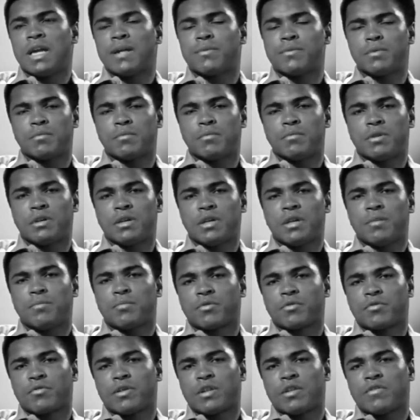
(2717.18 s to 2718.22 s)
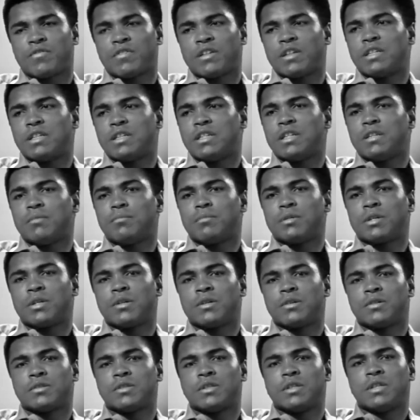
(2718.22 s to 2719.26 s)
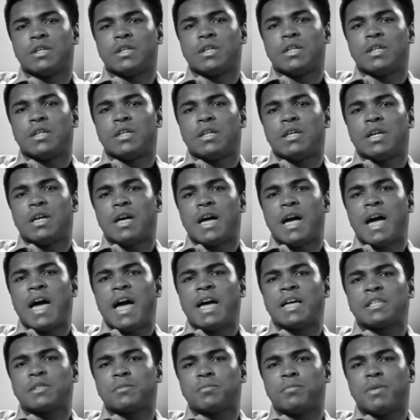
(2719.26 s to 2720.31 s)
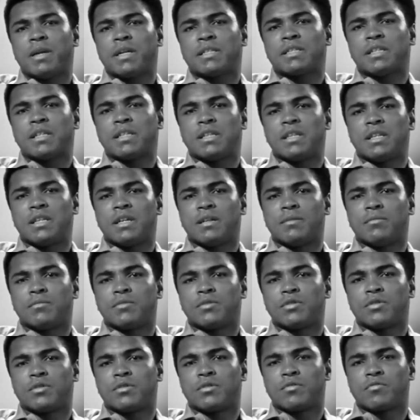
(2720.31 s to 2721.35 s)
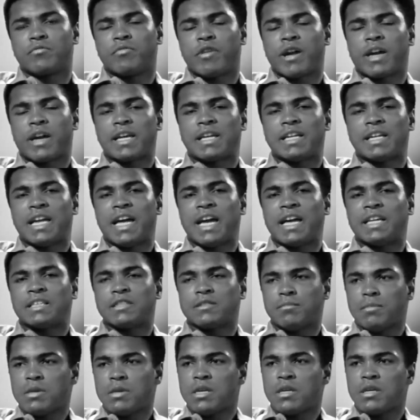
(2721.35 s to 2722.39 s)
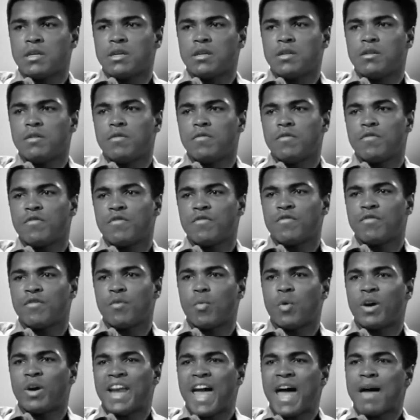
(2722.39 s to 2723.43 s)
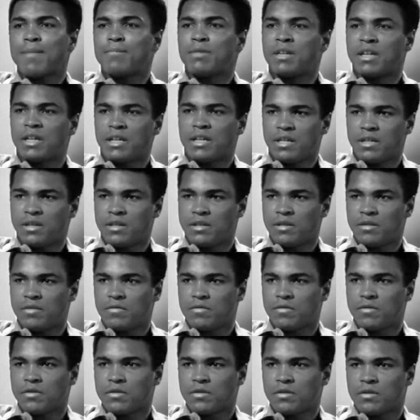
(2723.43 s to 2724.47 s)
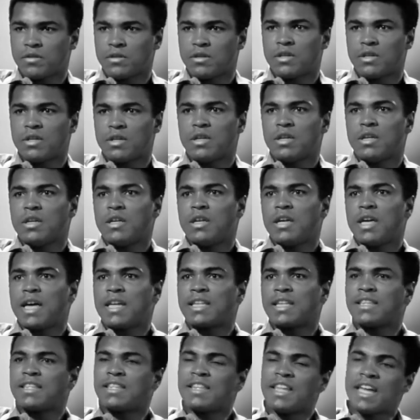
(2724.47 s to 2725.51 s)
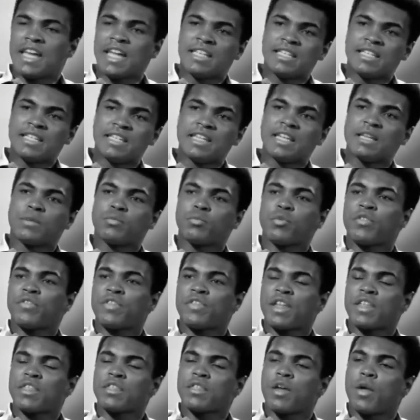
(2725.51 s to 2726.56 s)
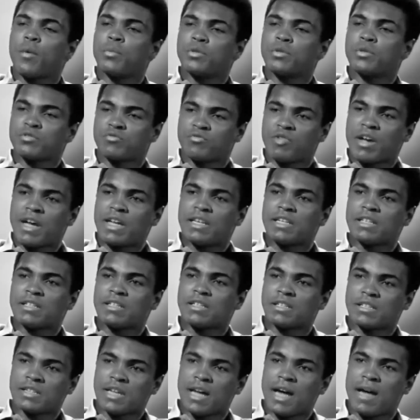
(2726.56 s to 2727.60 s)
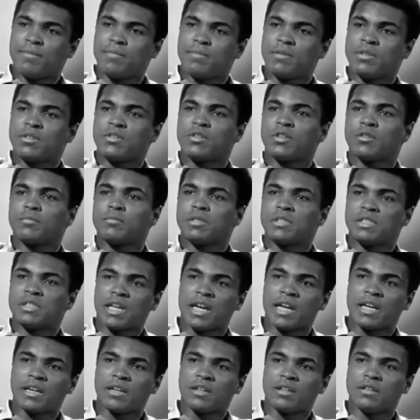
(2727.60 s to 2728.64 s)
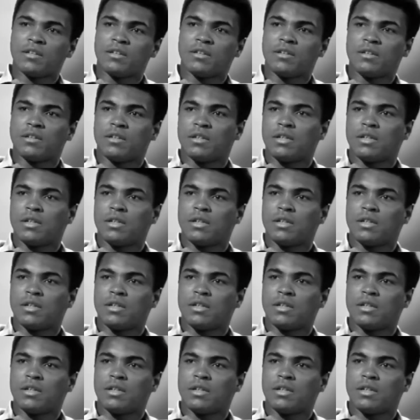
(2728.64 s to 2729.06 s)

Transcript: Then I would be a hypocrite if I did, because I expected them to recognize me for what I believed. And they did what they thought was right at the time they took my title.